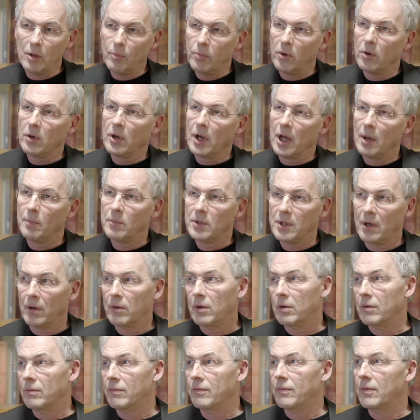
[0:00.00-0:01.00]
the book comes
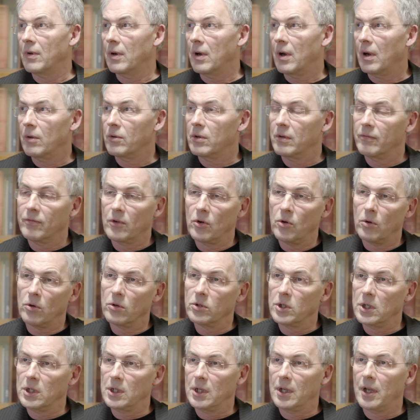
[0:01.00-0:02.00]
out of
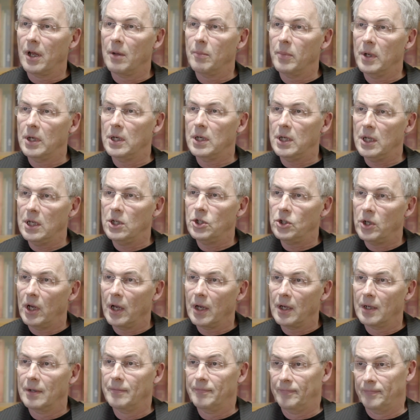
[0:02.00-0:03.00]
courses that I've been
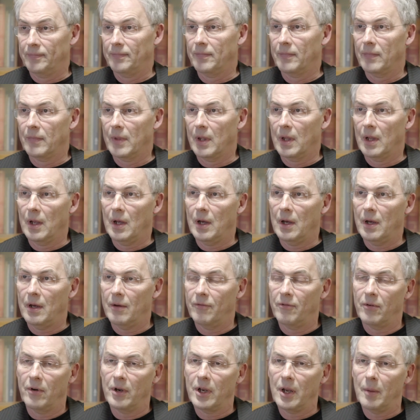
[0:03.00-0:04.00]
teaching
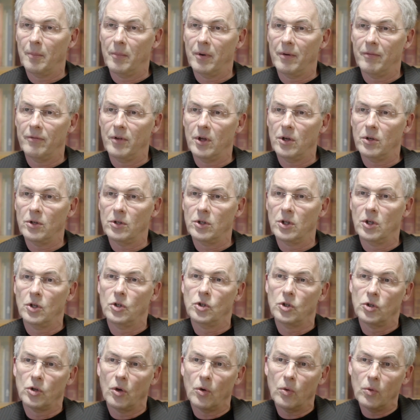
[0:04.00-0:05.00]
for a number of years.
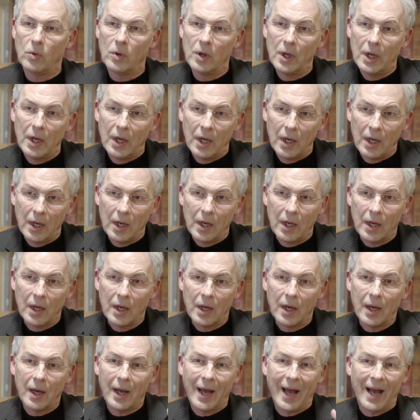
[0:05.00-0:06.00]
So
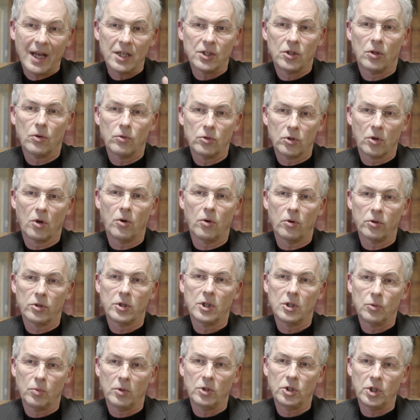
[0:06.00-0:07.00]
as those
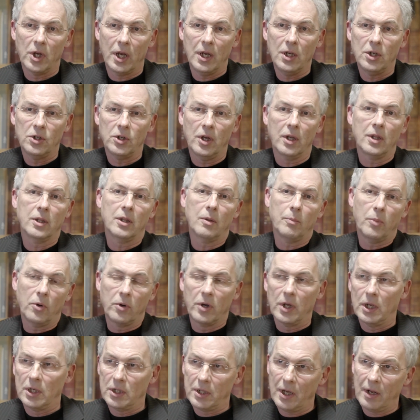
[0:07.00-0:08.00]
courses were changing, the
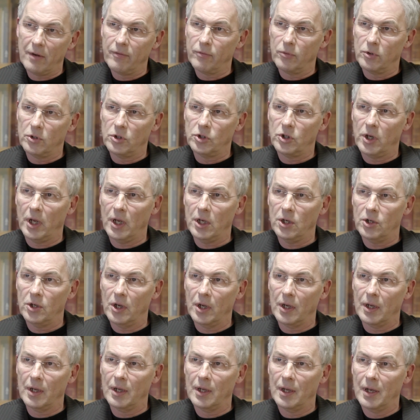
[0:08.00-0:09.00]
book itself was
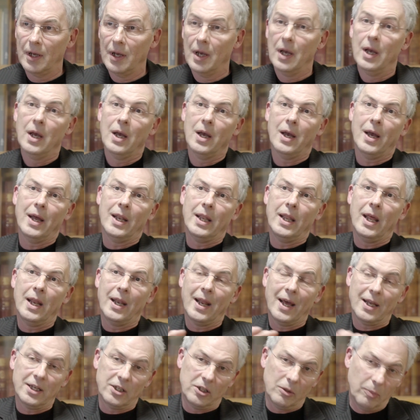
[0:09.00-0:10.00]
changing. And then
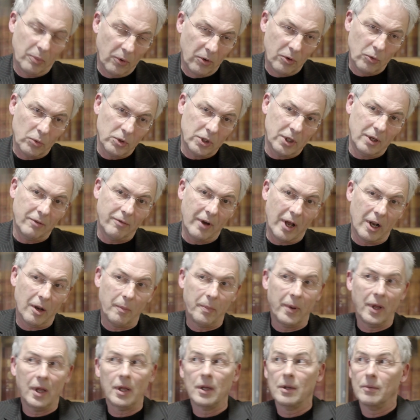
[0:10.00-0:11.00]
as the book was
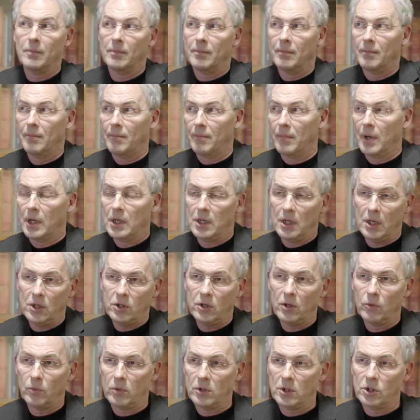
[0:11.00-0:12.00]
developing, my
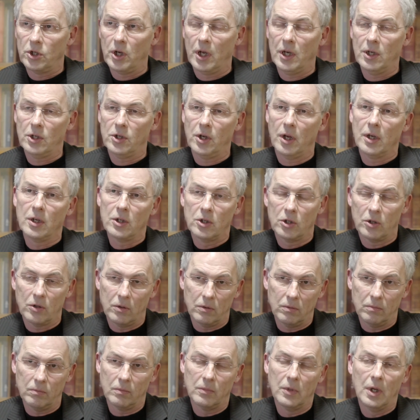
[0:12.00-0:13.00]
teaching was changing.
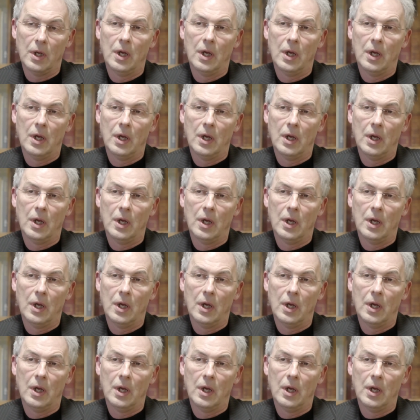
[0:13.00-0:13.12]
So